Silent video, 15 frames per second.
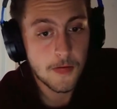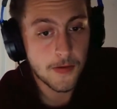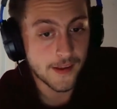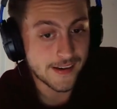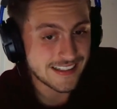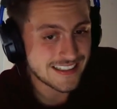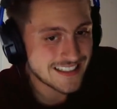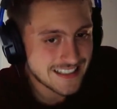
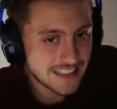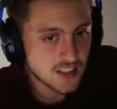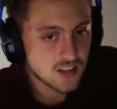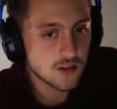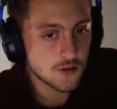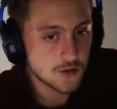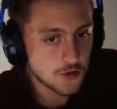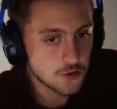Like
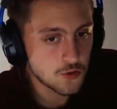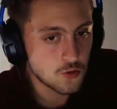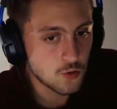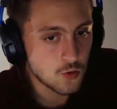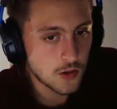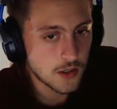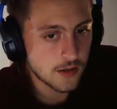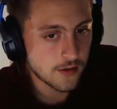
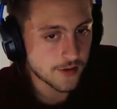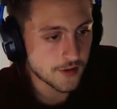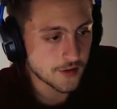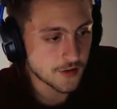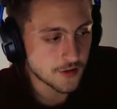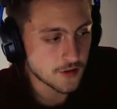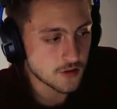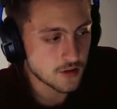
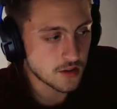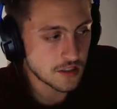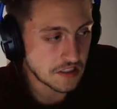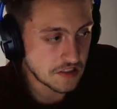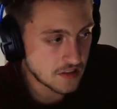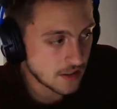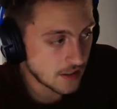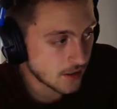6-2
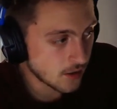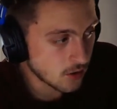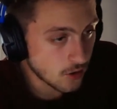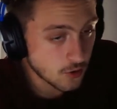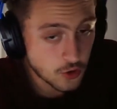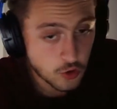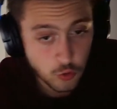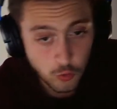it's getting
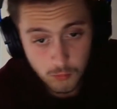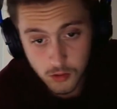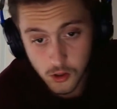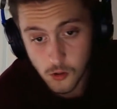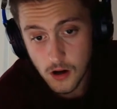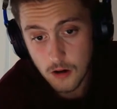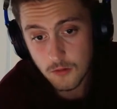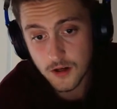close to a
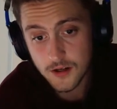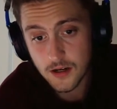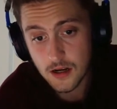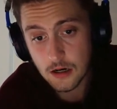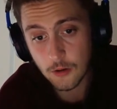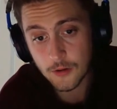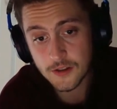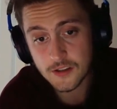blowout right
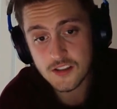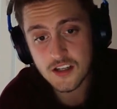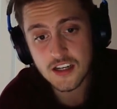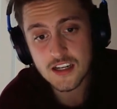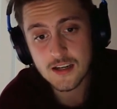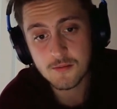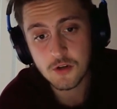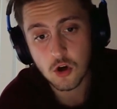now. And
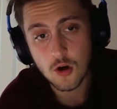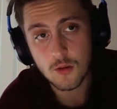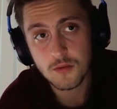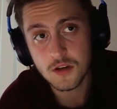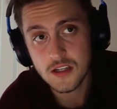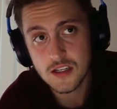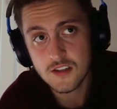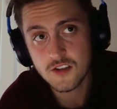Team Europe
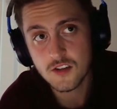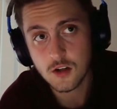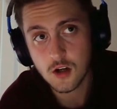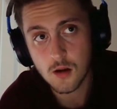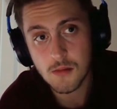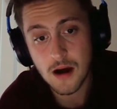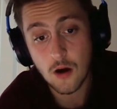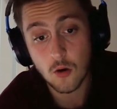needs to
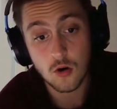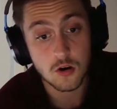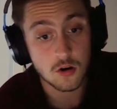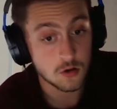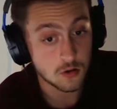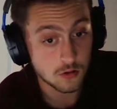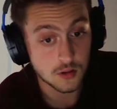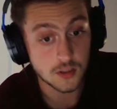come out
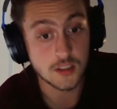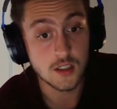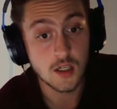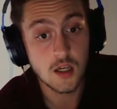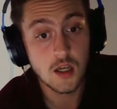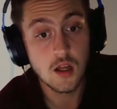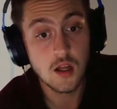early.